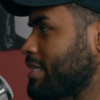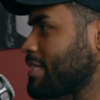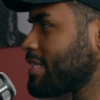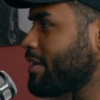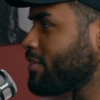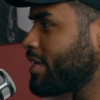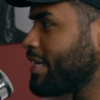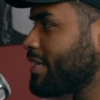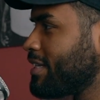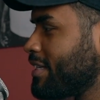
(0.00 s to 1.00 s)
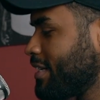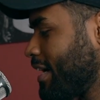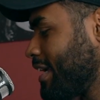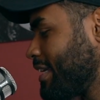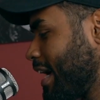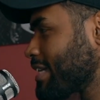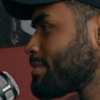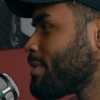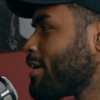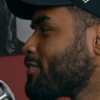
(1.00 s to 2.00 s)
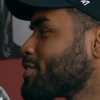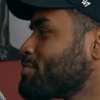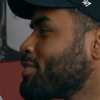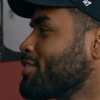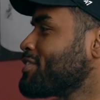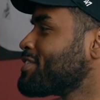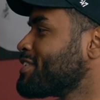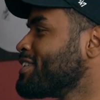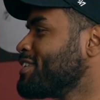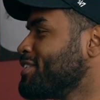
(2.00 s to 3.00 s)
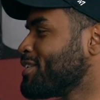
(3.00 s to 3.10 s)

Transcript: I need to get to level 8. I need X amount of experience.